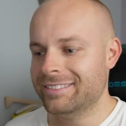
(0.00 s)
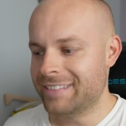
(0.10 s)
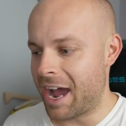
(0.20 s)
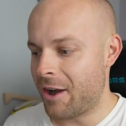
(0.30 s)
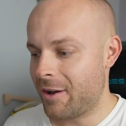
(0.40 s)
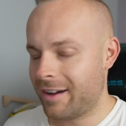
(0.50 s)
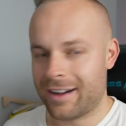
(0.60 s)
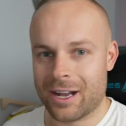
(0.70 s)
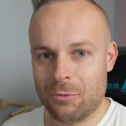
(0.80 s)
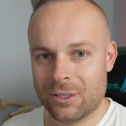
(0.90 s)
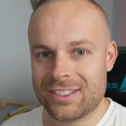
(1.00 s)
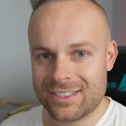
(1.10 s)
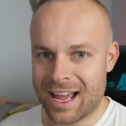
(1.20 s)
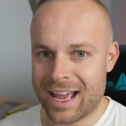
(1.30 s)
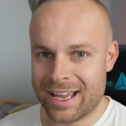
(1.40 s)
Now, I would
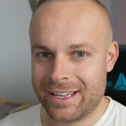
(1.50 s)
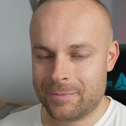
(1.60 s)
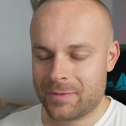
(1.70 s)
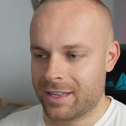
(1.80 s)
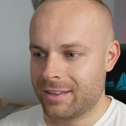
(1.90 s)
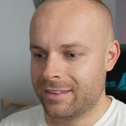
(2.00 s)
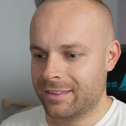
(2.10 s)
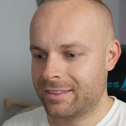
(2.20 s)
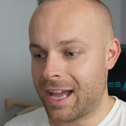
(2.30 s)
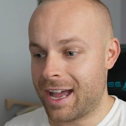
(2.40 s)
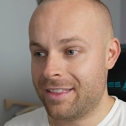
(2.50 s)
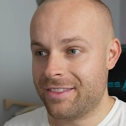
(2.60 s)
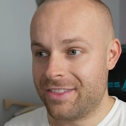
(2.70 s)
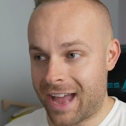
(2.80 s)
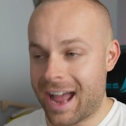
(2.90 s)
say that
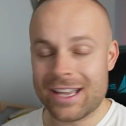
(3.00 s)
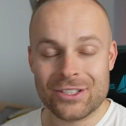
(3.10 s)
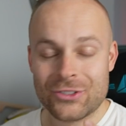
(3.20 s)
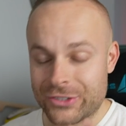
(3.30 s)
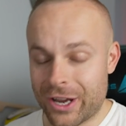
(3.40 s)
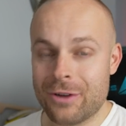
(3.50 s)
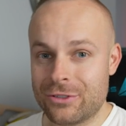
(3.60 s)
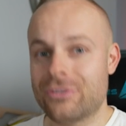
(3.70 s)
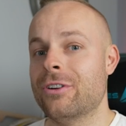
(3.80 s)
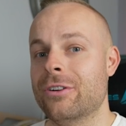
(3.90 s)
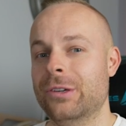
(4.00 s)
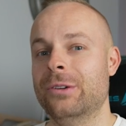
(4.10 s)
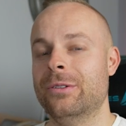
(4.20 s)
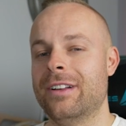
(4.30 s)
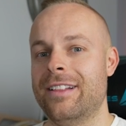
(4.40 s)
that is so
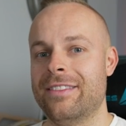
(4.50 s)
true.